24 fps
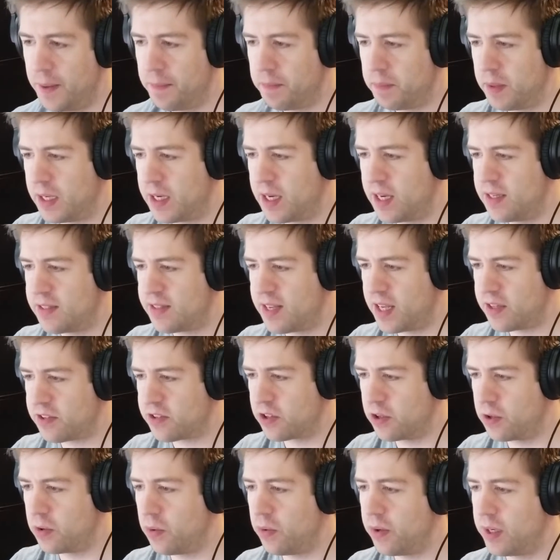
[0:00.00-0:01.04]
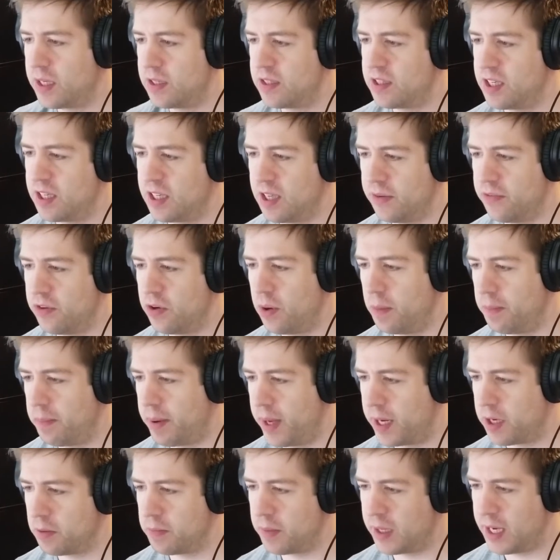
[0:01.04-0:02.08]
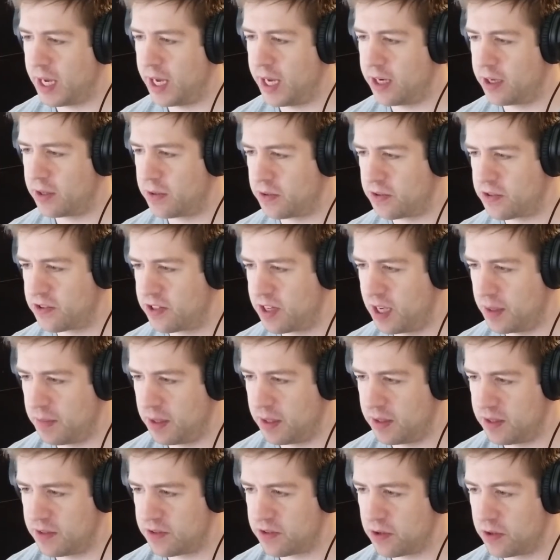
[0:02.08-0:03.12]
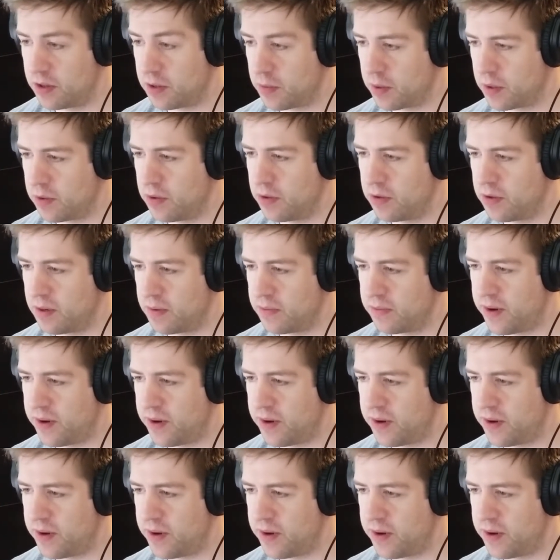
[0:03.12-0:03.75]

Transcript: because that's going to give you a better mechanical stimulus on the recruited